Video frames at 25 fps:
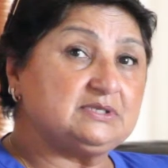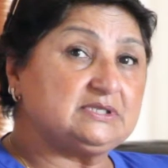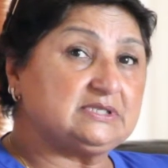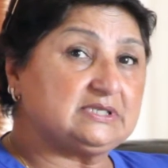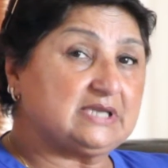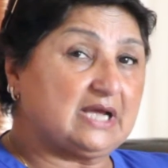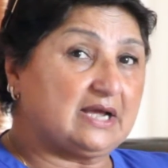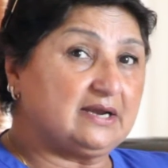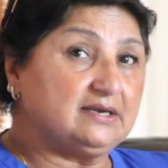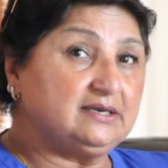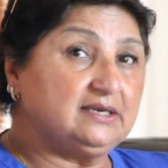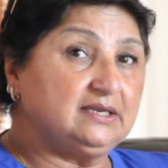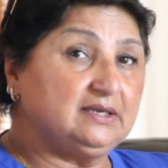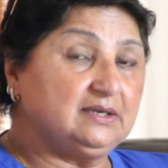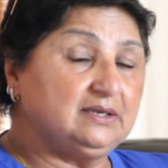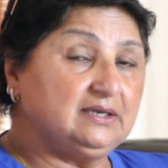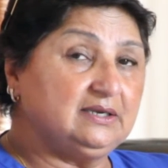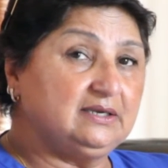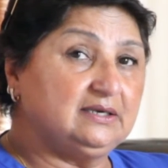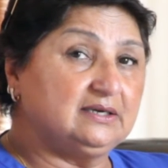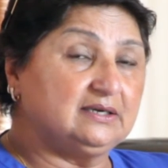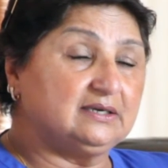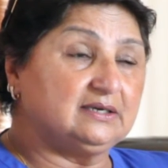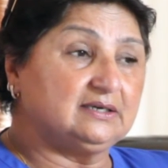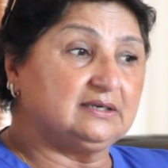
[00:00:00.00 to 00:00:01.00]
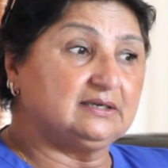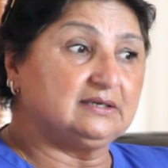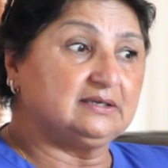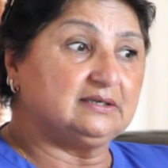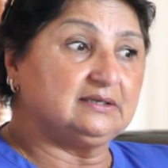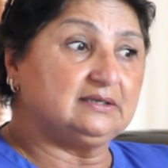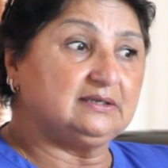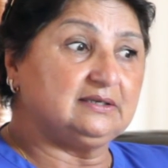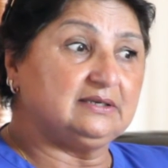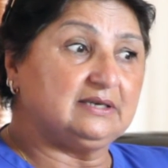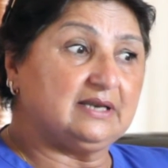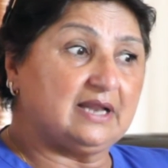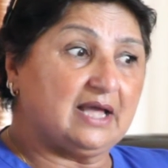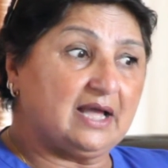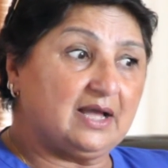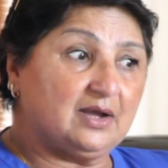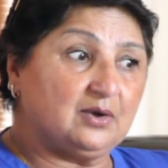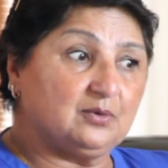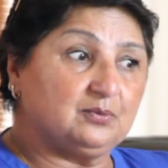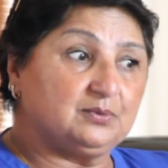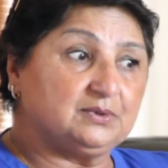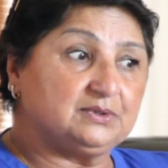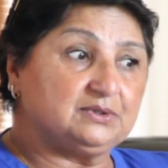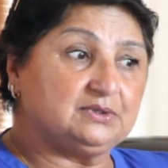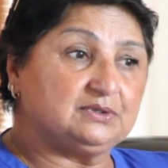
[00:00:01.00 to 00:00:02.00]
Starting
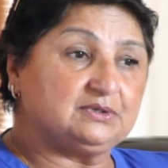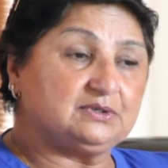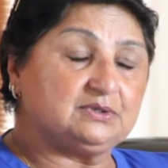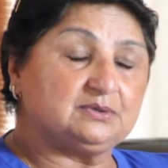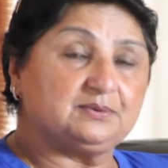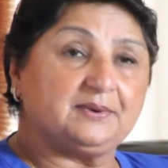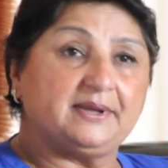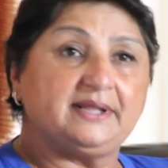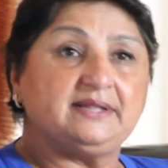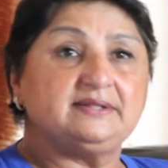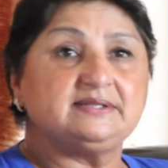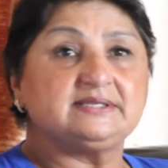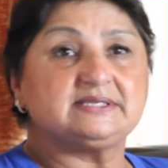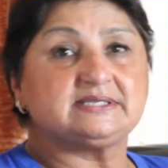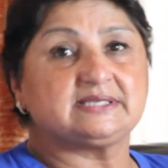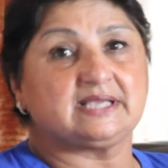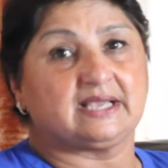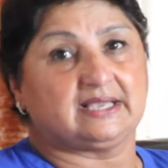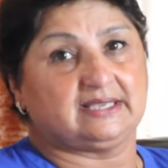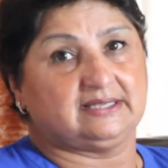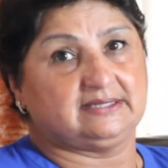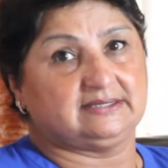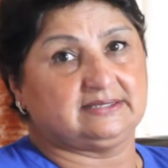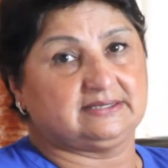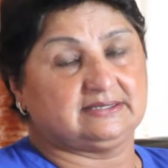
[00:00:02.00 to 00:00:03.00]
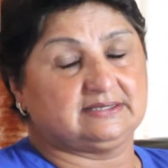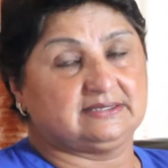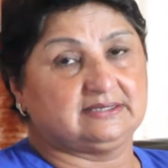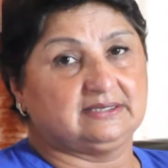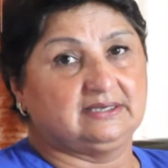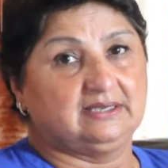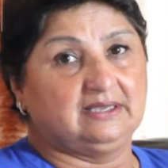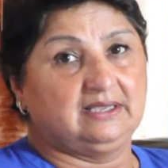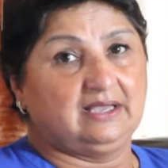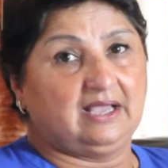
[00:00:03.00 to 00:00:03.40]
now with the 12 signs,